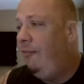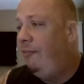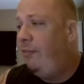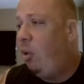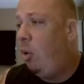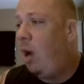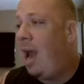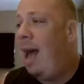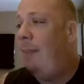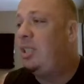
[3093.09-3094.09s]
four
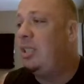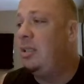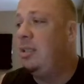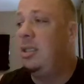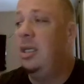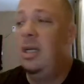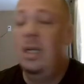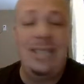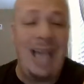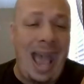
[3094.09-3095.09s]
options
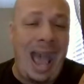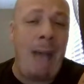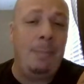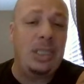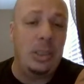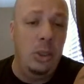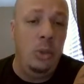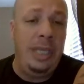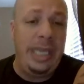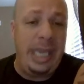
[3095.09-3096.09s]
to
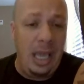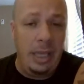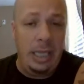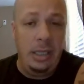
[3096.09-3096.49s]
absolutely kill it.